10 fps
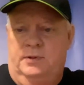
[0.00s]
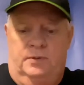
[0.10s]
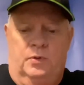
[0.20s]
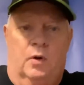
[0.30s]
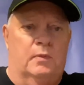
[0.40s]

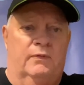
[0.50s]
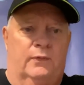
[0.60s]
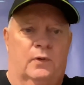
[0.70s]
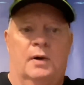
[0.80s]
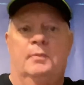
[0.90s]
normal
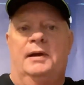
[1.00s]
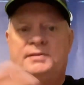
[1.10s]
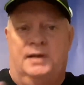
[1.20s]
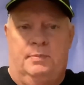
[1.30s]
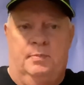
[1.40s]
form,
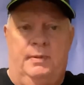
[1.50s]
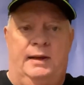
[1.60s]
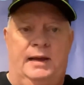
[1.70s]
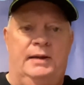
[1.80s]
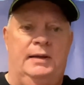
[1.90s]
except
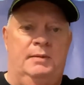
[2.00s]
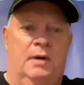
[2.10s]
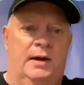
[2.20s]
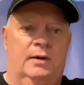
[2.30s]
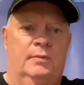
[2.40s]
again in
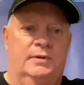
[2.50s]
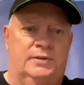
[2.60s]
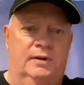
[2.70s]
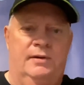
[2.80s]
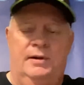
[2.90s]
mono and
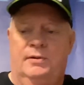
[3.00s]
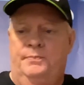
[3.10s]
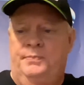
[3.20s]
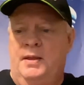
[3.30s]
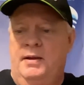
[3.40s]
stereo.